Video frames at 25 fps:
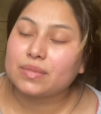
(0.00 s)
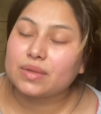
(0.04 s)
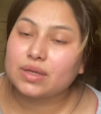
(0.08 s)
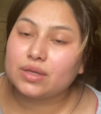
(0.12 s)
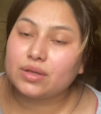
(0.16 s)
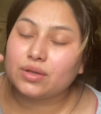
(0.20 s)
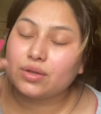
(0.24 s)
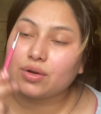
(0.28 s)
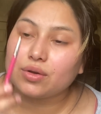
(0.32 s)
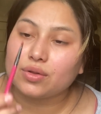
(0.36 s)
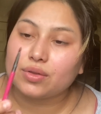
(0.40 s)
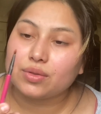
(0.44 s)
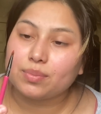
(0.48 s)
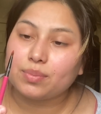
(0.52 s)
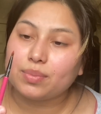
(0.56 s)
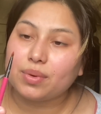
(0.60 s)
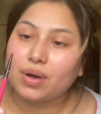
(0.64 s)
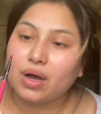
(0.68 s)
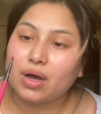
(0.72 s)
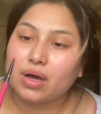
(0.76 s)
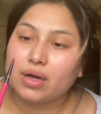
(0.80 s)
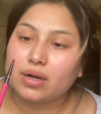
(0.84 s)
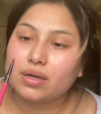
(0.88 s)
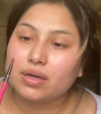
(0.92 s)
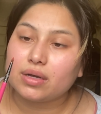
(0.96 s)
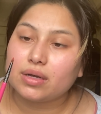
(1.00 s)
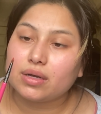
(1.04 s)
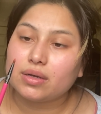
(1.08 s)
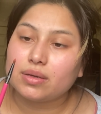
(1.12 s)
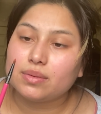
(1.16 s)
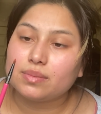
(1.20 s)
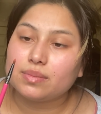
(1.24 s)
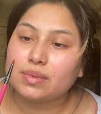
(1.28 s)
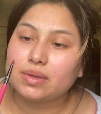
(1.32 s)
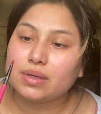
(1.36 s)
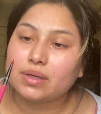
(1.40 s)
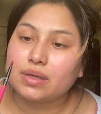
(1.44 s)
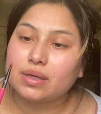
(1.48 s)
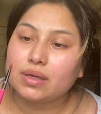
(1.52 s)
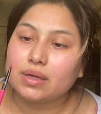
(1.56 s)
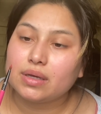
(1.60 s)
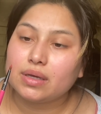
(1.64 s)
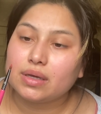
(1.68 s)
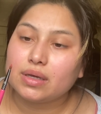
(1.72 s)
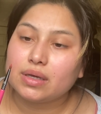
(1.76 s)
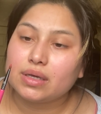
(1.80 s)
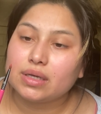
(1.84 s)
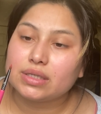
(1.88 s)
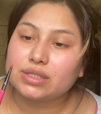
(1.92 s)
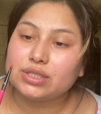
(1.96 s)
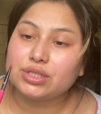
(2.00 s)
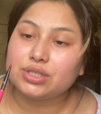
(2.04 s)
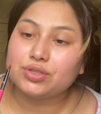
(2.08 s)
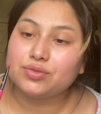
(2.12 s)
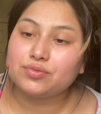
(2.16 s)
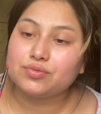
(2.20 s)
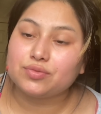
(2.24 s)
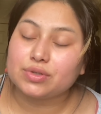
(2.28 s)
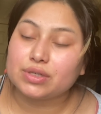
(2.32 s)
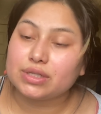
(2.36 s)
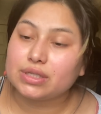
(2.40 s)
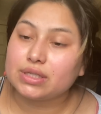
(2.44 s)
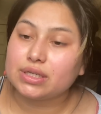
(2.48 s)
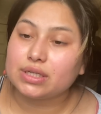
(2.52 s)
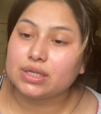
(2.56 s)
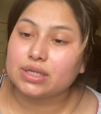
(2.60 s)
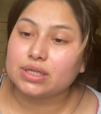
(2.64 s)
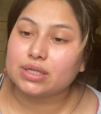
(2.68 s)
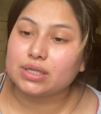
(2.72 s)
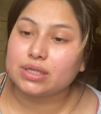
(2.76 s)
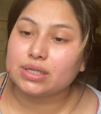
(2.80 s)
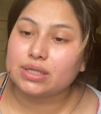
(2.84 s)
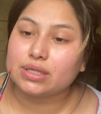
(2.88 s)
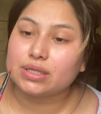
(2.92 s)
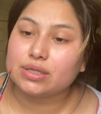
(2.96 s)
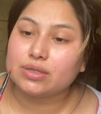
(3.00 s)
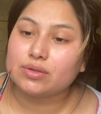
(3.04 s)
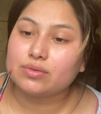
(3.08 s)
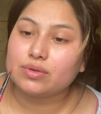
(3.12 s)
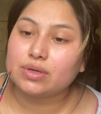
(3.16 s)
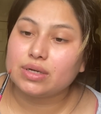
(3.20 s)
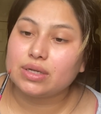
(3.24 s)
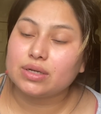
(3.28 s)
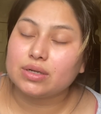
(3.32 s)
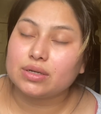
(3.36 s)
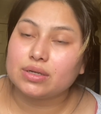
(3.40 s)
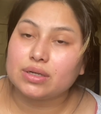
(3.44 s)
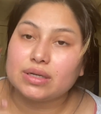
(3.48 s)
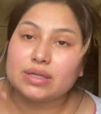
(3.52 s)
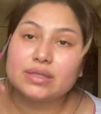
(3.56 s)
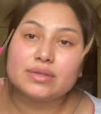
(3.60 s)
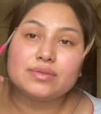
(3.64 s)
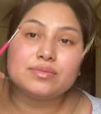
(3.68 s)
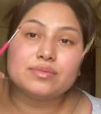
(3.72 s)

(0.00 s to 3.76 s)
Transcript: know, the bottom. It's just really good, really good. It,